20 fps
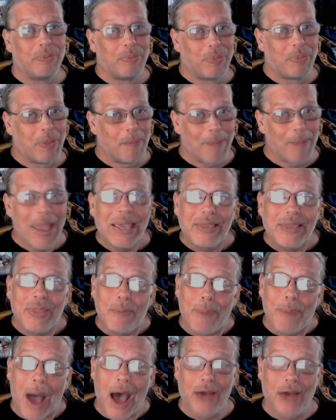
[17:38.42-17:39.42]
The making the
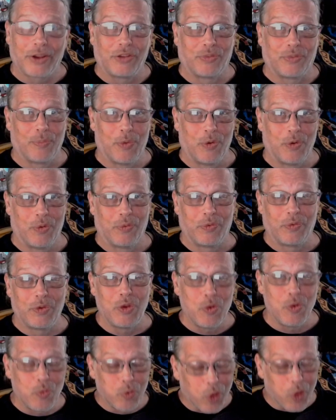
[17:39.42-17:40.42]
bodies move.
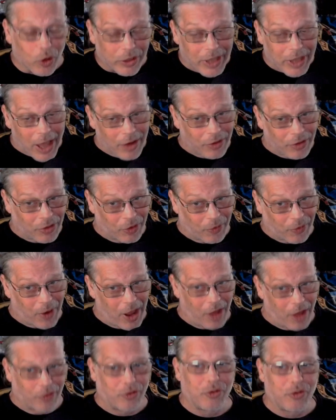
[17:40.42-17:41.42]
You looked out at the
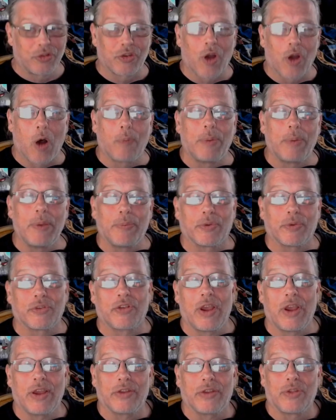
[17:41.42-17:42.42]
crowd, you saw people
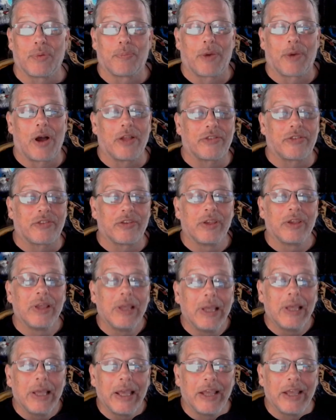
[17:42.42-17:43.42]
shaking their butts.
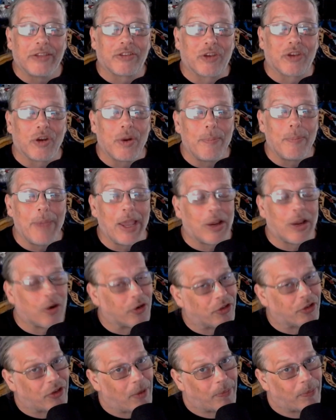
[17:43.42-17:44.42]
It's going to make her
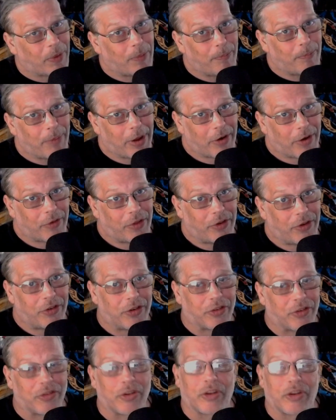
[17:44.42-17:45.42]
something bigger than
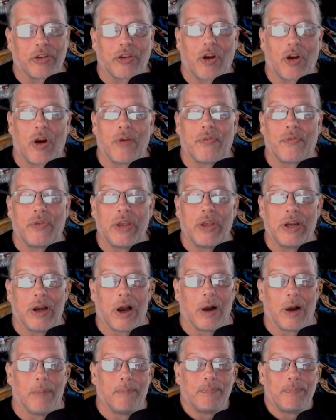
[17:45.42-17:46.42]
just a guitar
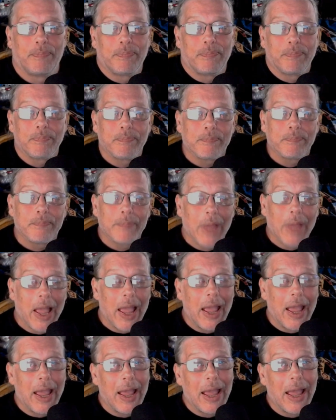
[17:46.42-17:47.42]
phenom.
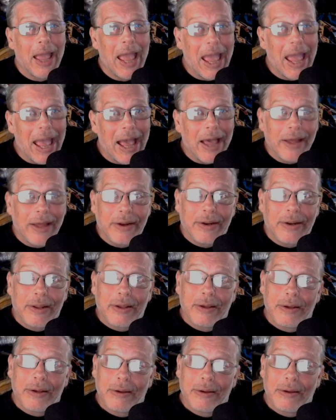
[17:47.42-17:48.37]
And